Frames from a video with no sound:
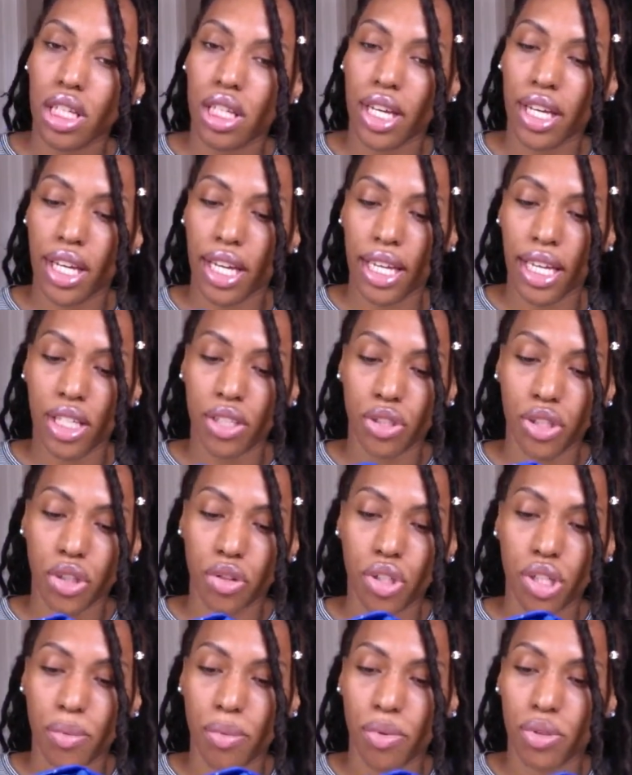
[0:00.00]
Like, I guess they're
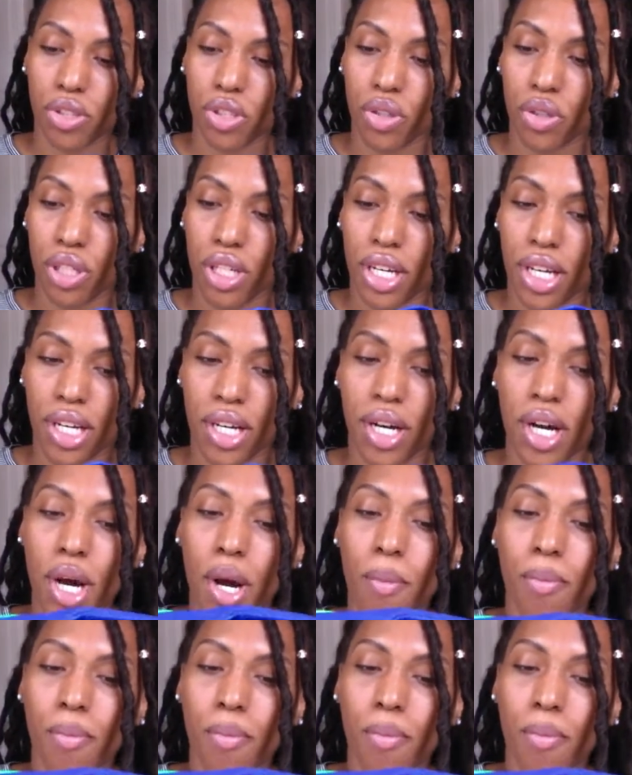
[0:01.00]
creeper, so yeah.